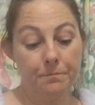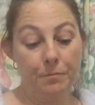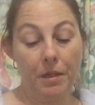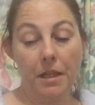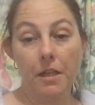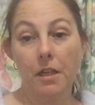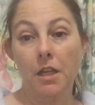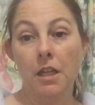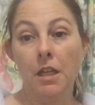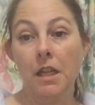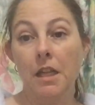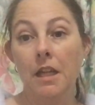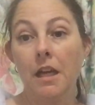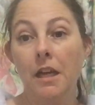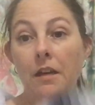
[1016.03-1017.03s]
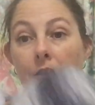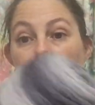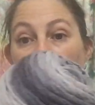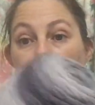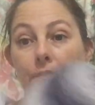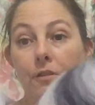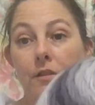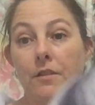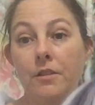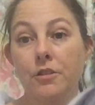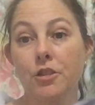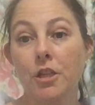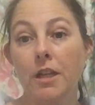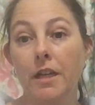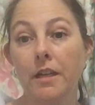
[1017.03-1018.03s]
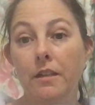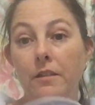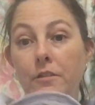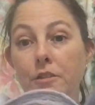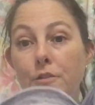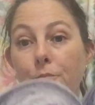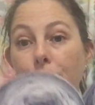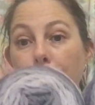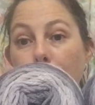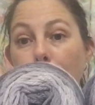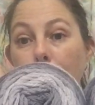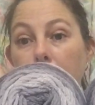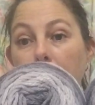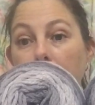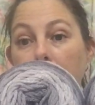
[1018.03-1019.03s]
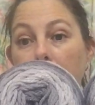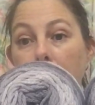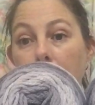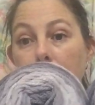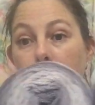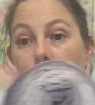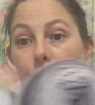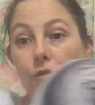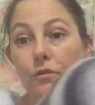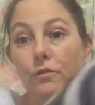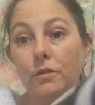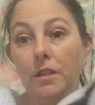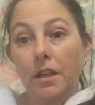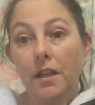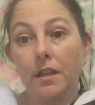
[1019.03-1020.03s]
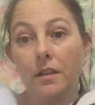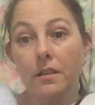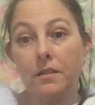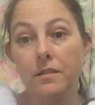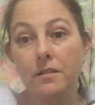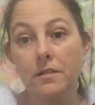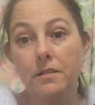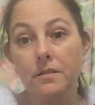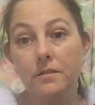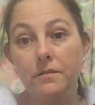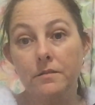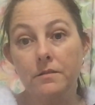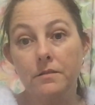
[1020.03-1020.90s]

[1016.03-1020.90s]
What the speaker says: But I love the change between the 2 cakes,